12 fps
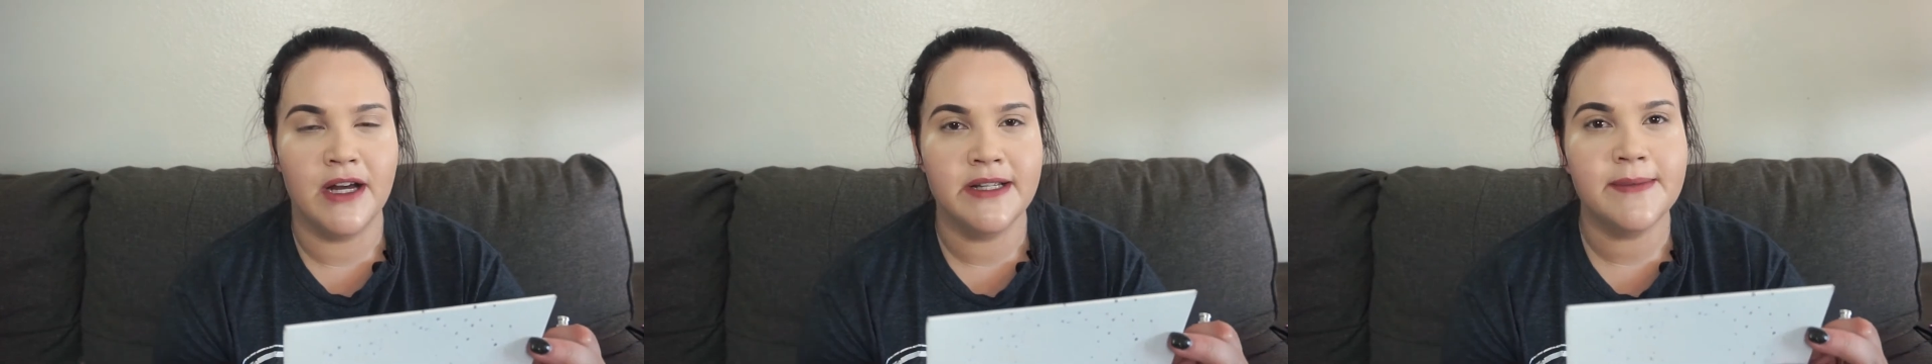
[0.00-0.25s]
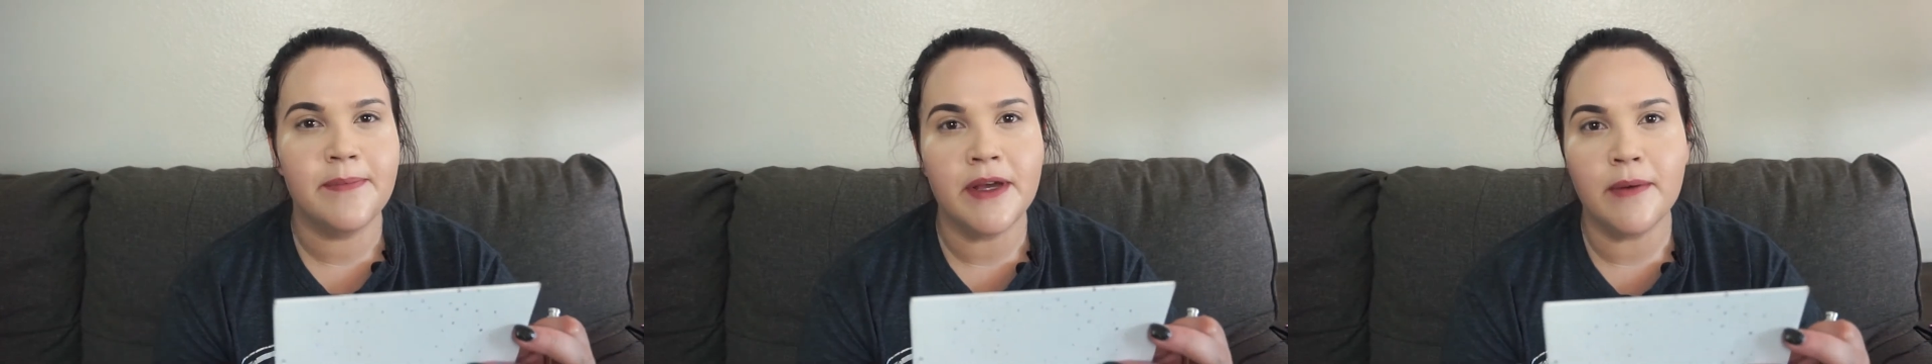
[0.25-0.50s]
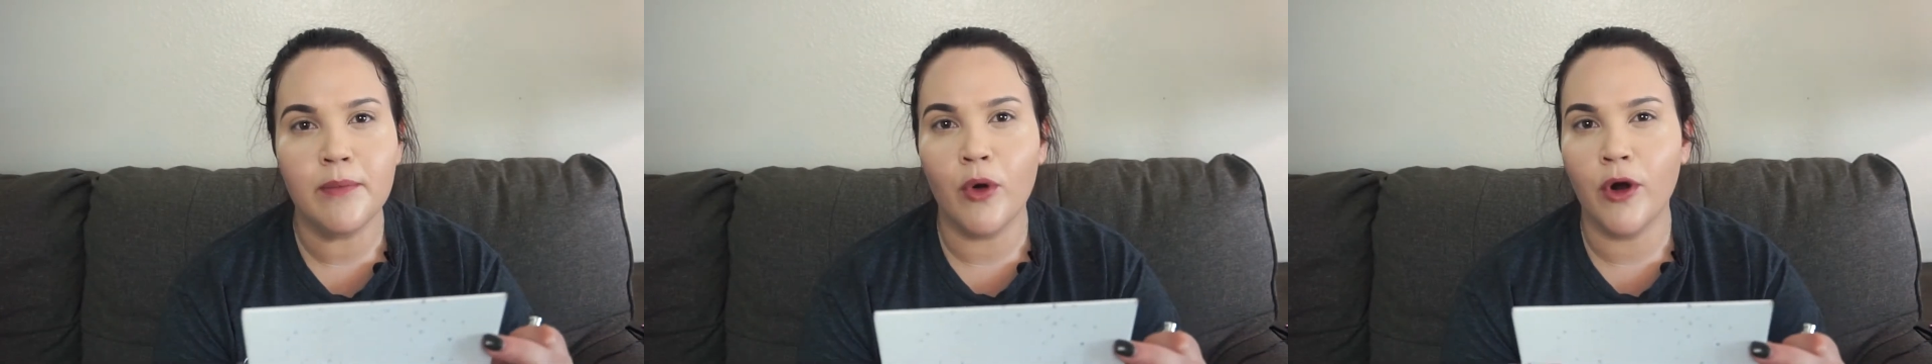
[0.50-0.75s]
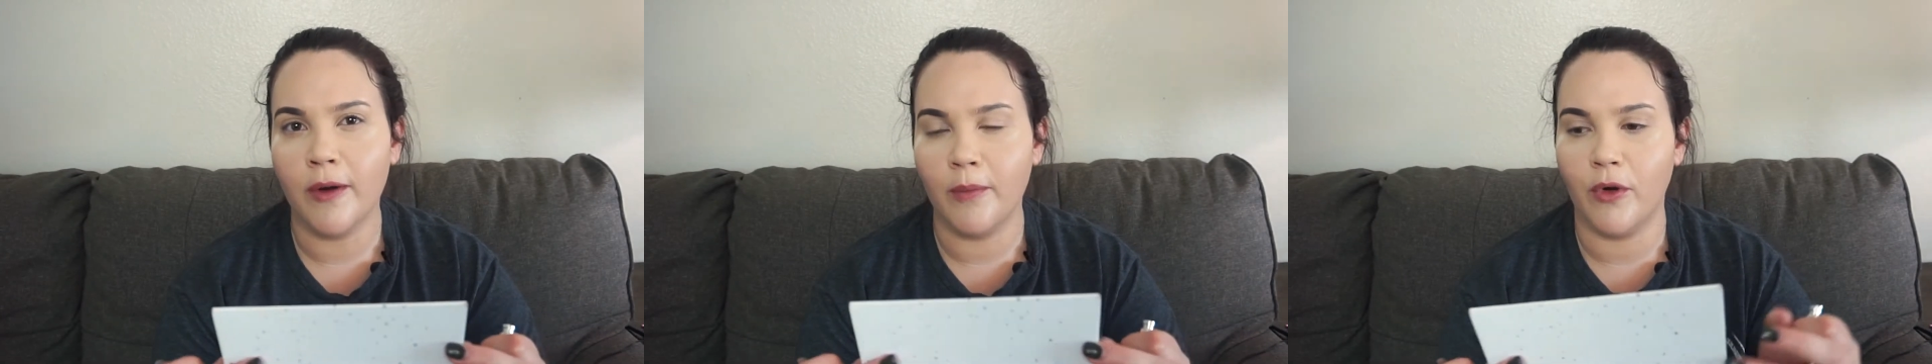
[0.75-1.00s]
it's been
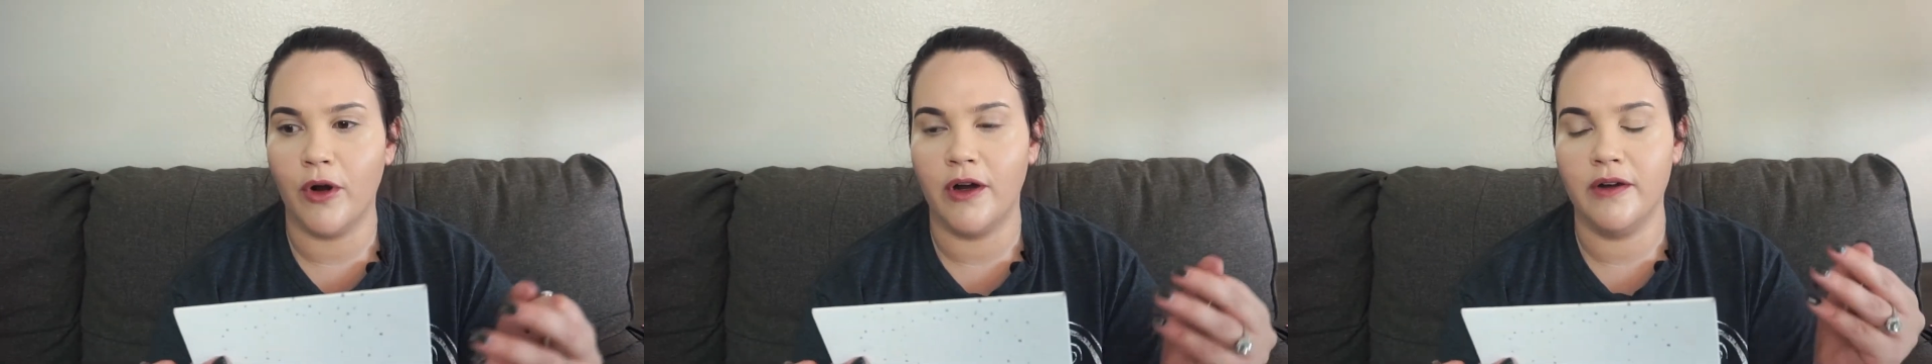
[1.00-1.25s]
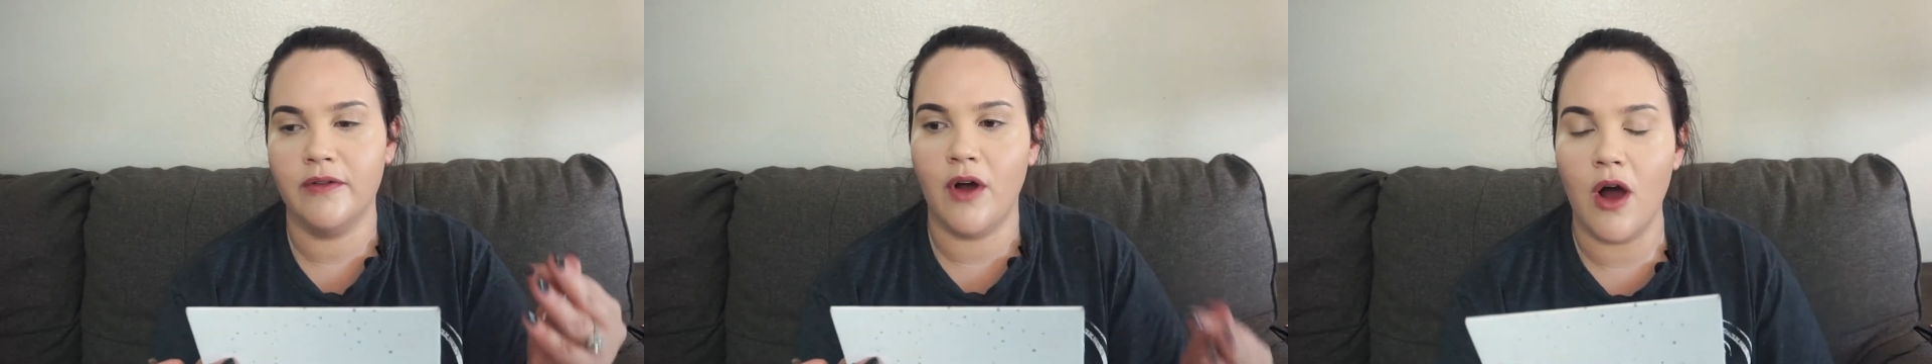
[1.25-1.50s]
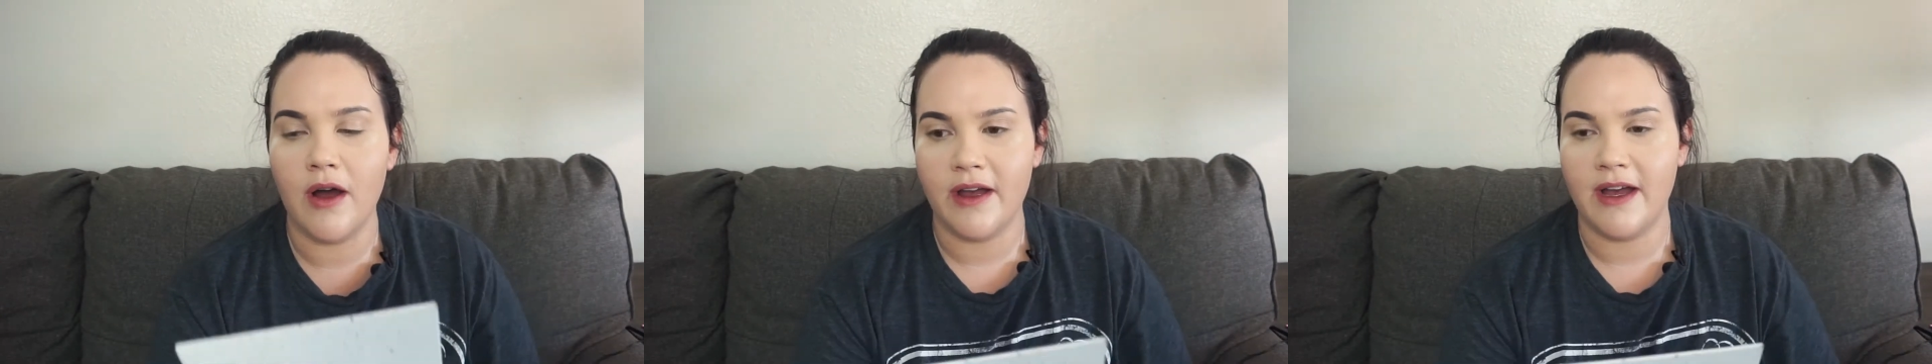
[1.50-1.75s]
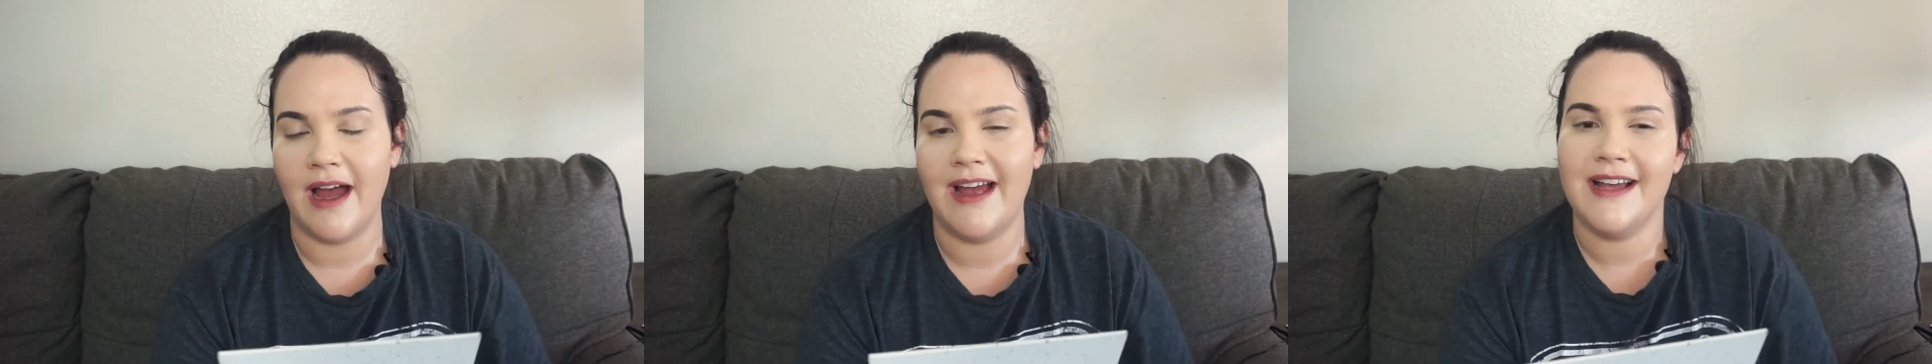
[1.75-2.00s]
more and more,
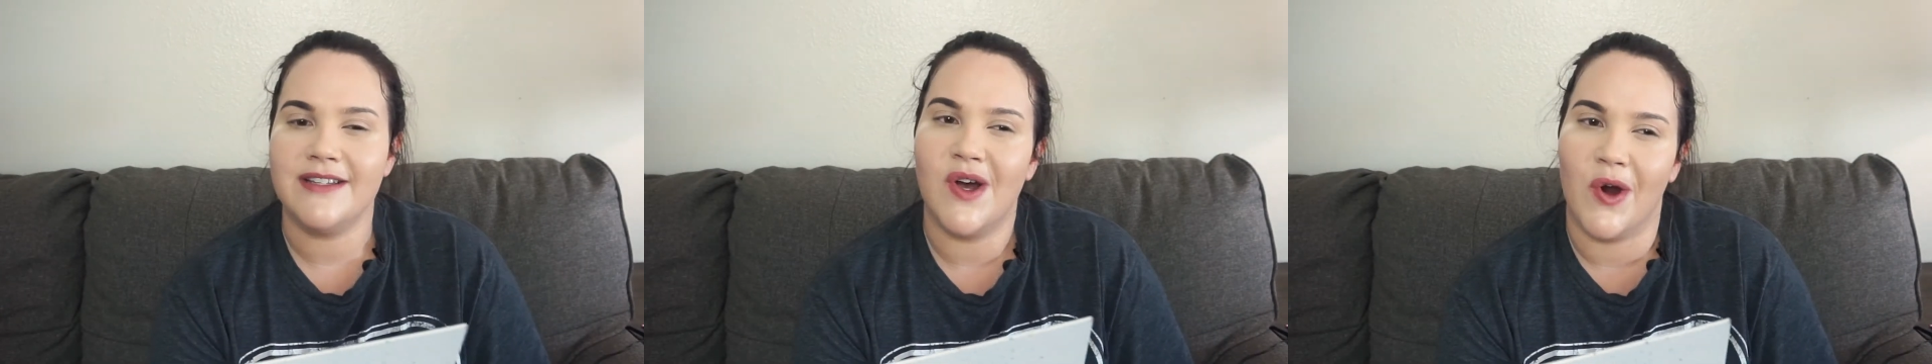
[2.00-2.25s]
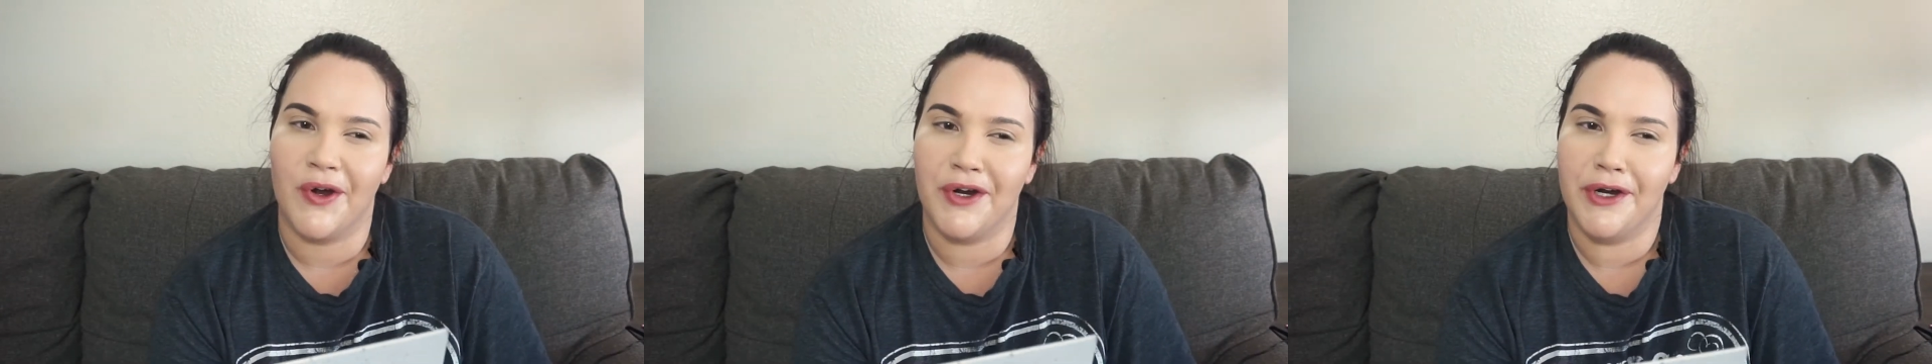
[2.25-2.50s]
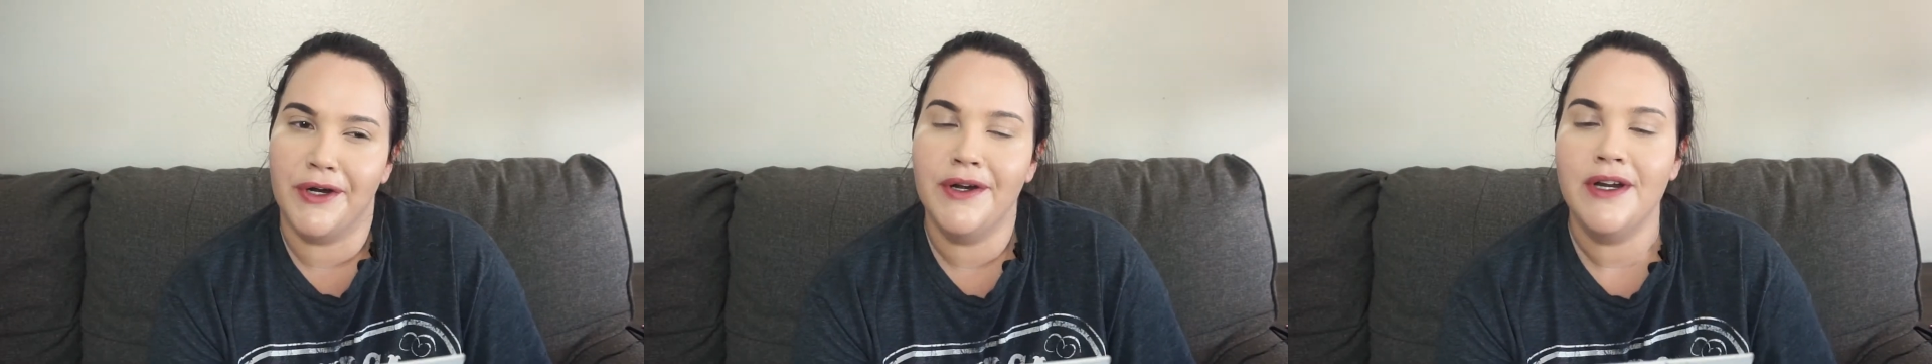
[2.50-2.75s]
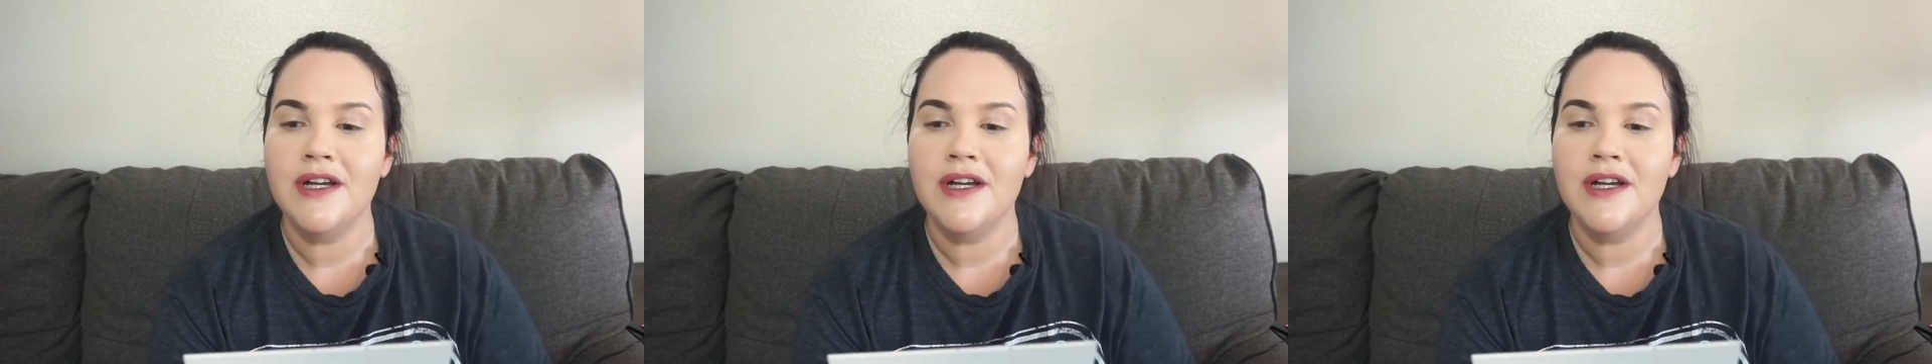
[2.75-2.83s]
I guess, harder.